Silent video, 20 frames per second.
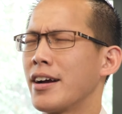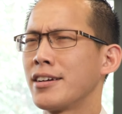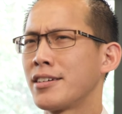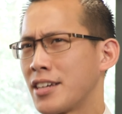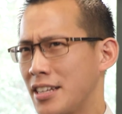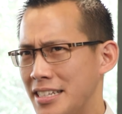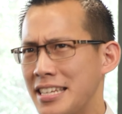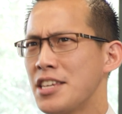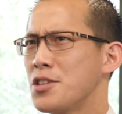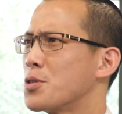
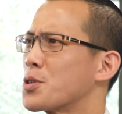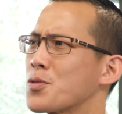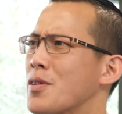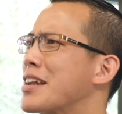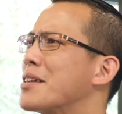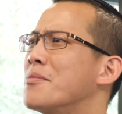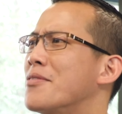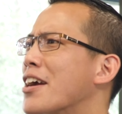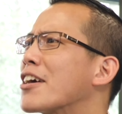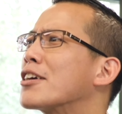Continuous
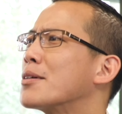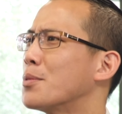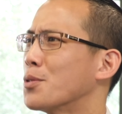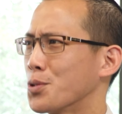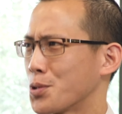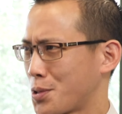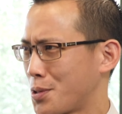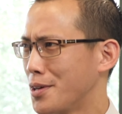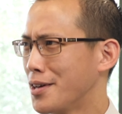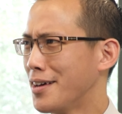random
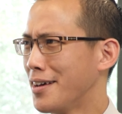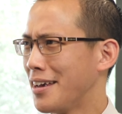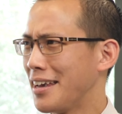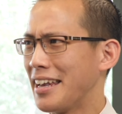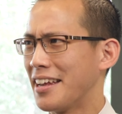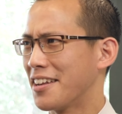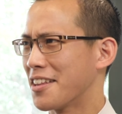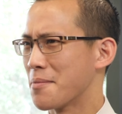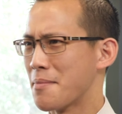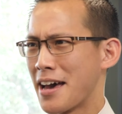variables
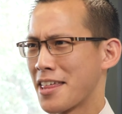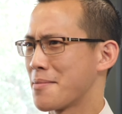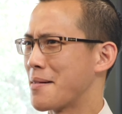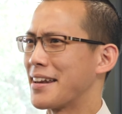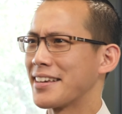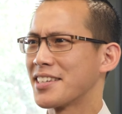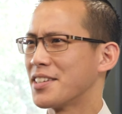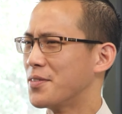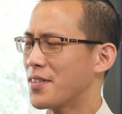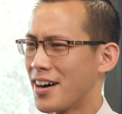in the
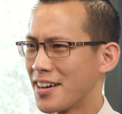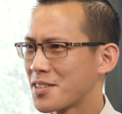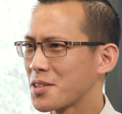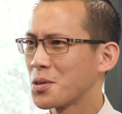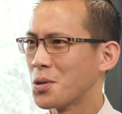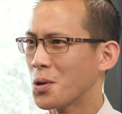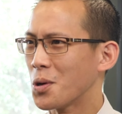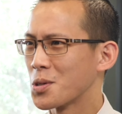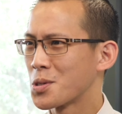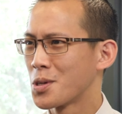Mathematics Advanced
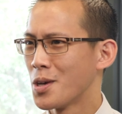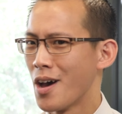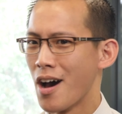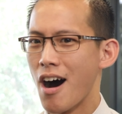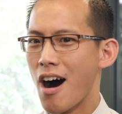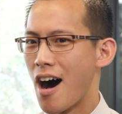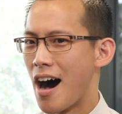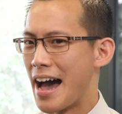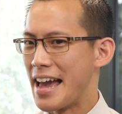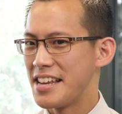course.
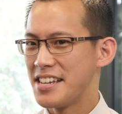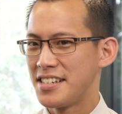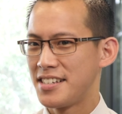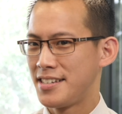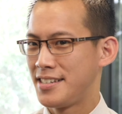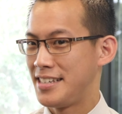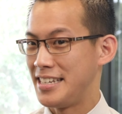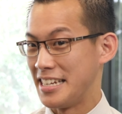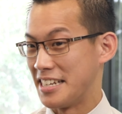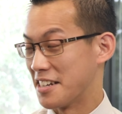I
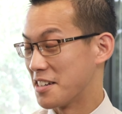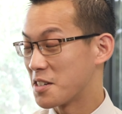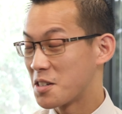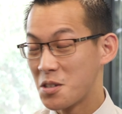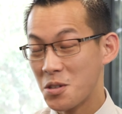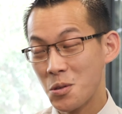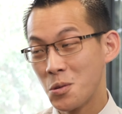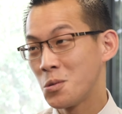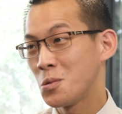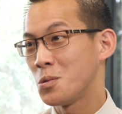didn't
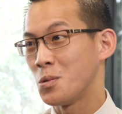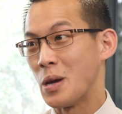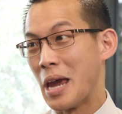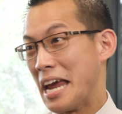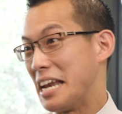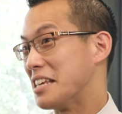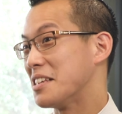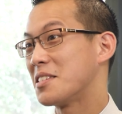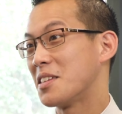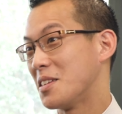do
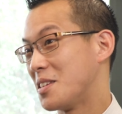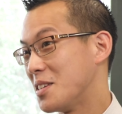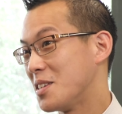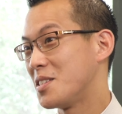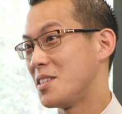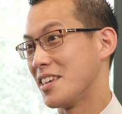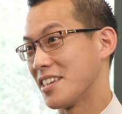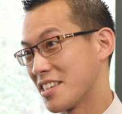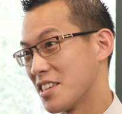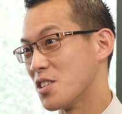any
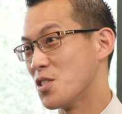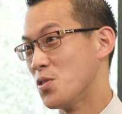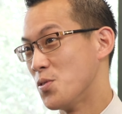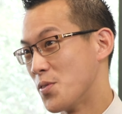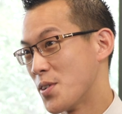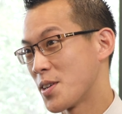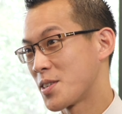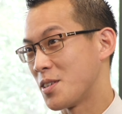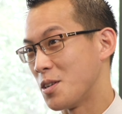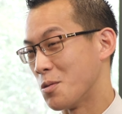statistics at
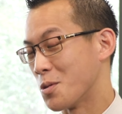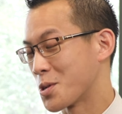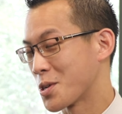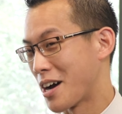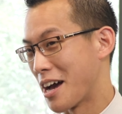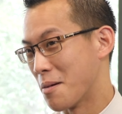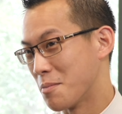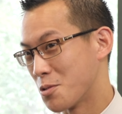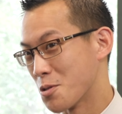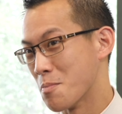university, which
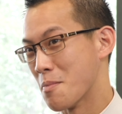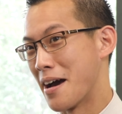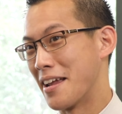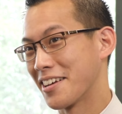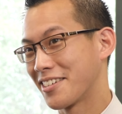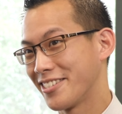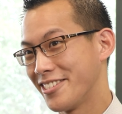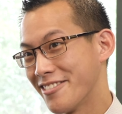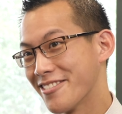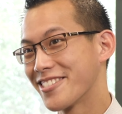I am
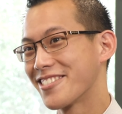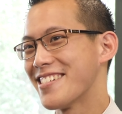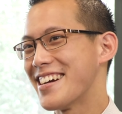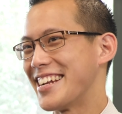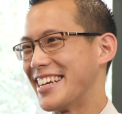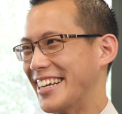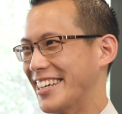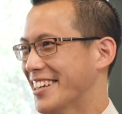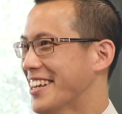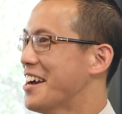dramatically
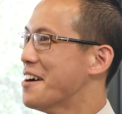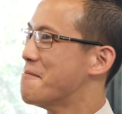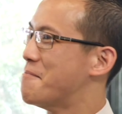regretting.